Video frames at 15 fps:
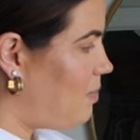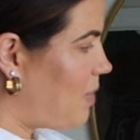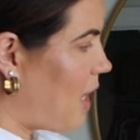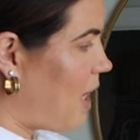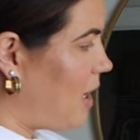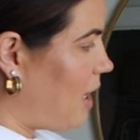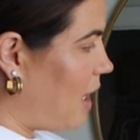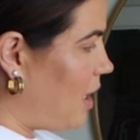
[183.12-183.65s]

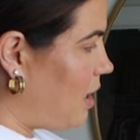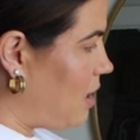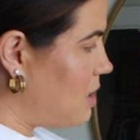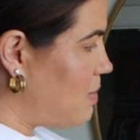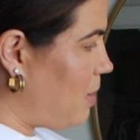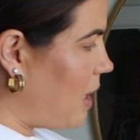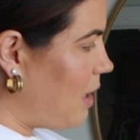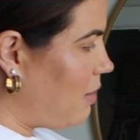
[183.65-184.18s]
And then
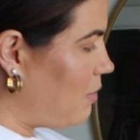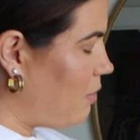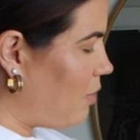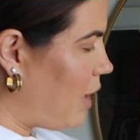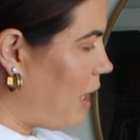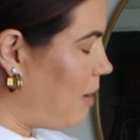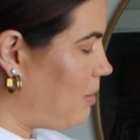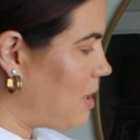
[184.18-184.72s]
this pink
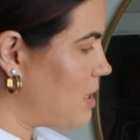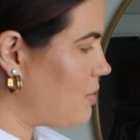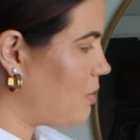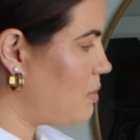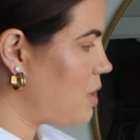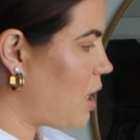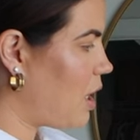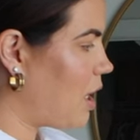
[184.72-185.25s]
frame is
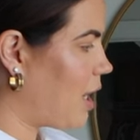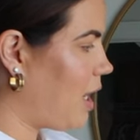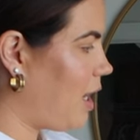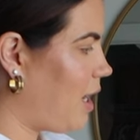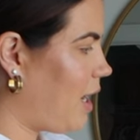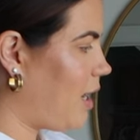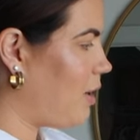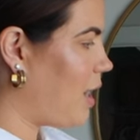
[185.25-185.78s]
from
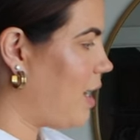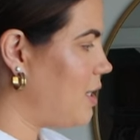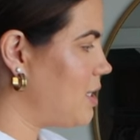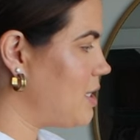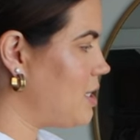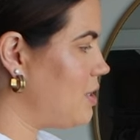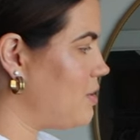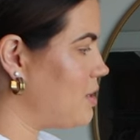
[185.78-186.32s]
Target, and I
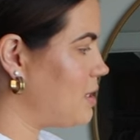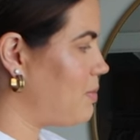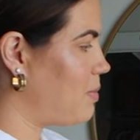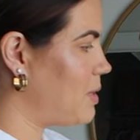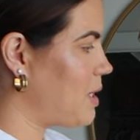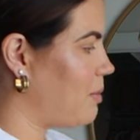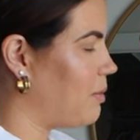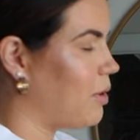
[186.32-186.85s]
just used
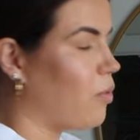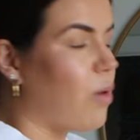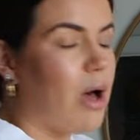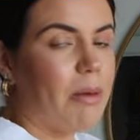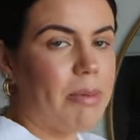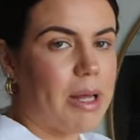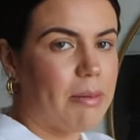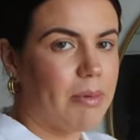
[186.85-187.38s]
some of the
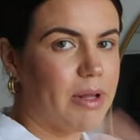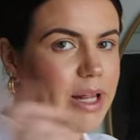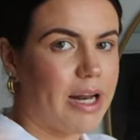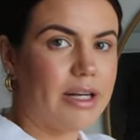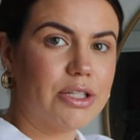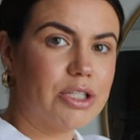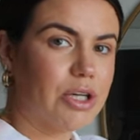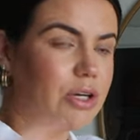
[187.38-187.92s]
wallpaper that
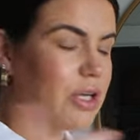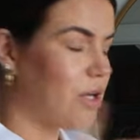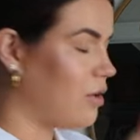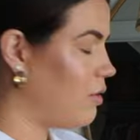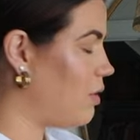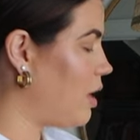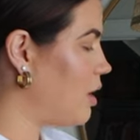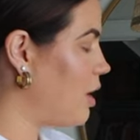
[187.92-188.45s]
I'll show
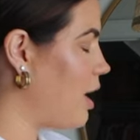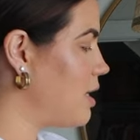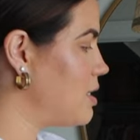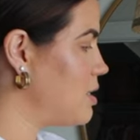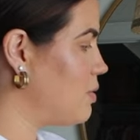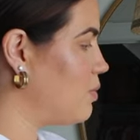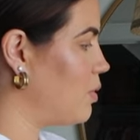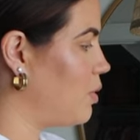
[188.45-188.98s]
you across
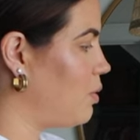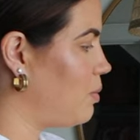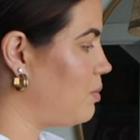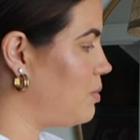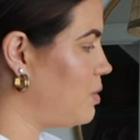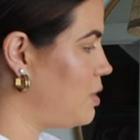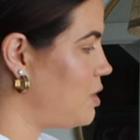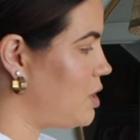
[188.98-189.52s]
the
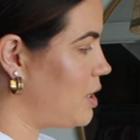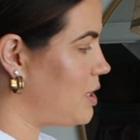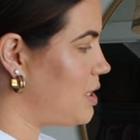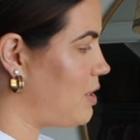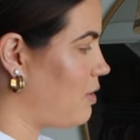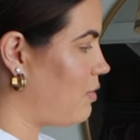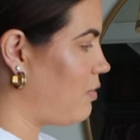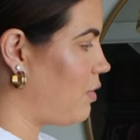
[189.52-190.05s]
room
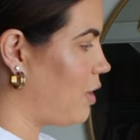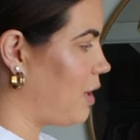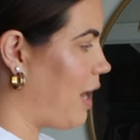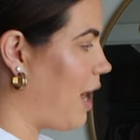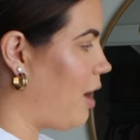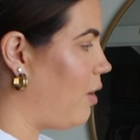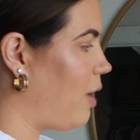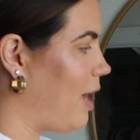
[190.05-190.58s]
just for now.